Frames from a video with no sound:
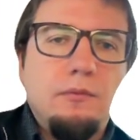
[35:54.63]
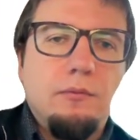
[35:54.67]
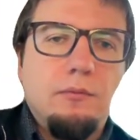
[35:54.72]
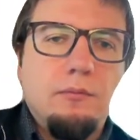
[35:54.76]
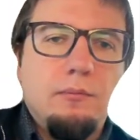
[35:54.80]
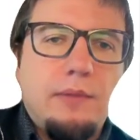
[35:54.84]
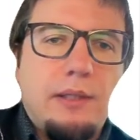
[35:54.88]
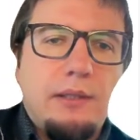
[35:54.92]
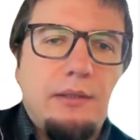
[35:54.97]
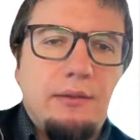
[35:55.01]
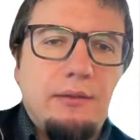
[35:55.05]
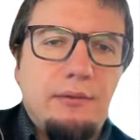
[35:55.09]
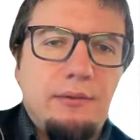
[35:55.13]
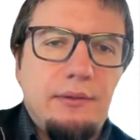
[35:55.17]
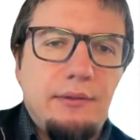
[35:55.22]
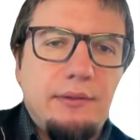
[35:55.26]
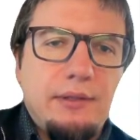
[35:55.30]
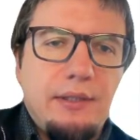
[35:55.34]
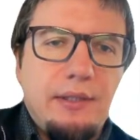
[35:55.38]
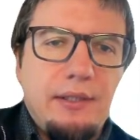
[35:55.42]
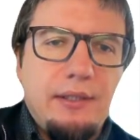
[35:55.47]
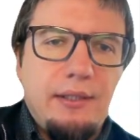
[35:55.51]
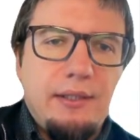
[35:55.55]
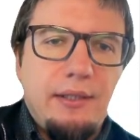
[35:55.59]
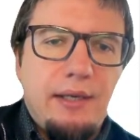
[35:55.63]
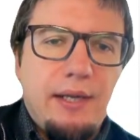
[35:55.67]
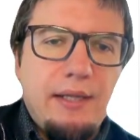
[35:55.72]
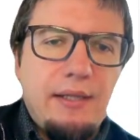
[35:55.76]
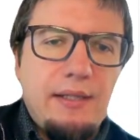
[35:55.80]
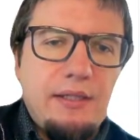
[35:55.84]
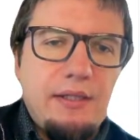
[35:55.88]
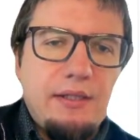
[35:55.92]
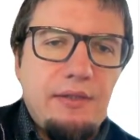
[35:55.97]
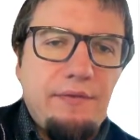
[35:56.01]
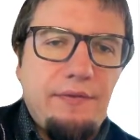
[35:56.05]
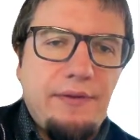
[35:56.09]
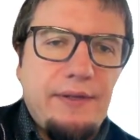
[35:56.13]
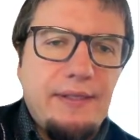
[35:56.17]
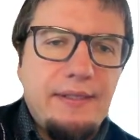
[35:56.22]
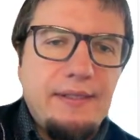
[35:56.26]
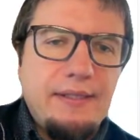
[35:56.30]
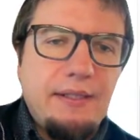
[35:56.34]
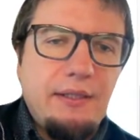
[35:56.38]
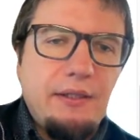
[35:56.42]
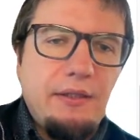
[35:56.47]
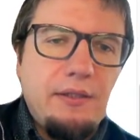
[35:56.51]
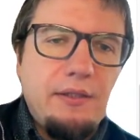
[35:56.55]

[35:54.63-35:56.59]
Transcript: But let's fix it.